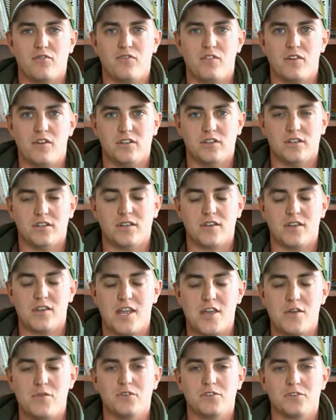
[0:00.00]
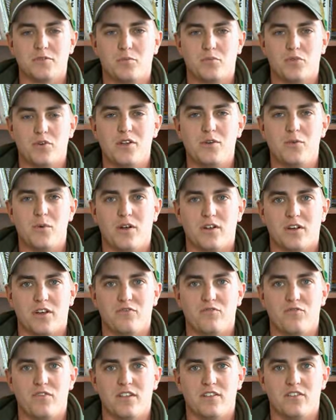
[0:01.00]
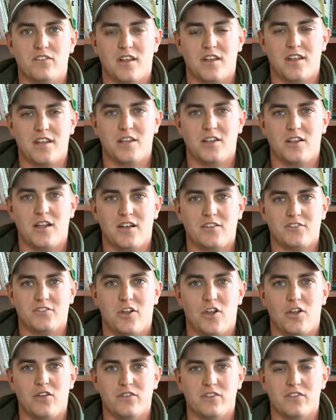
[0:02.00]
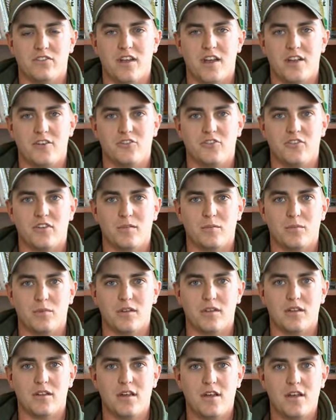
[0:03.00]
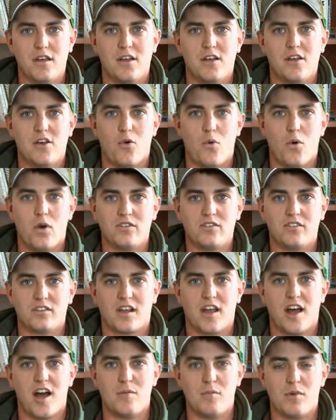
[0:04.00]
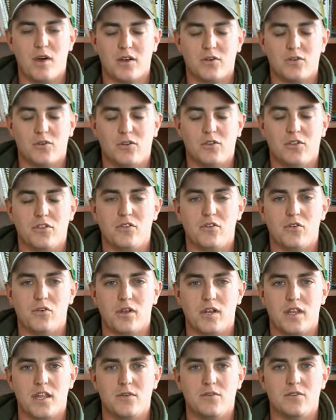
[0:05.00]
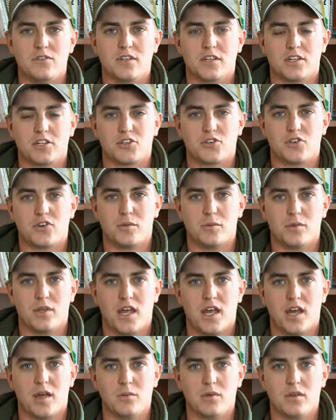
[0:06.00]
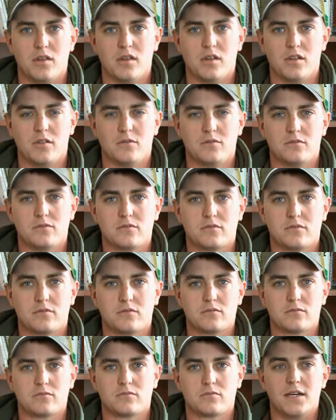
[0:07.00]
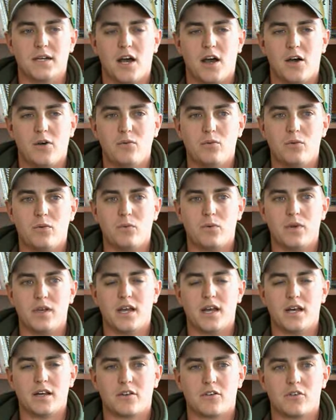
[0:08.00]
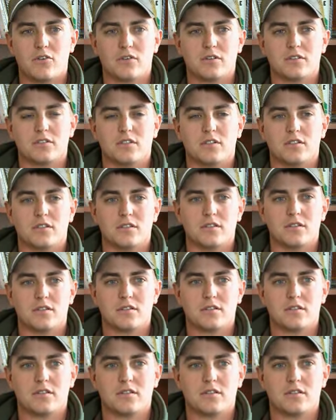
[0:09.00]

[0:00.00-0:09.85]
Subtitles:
field, and he was pretty well convinced that he had lost all of his nitrogen, but once the combine rolled through it, he was extremely happy. How we got growers to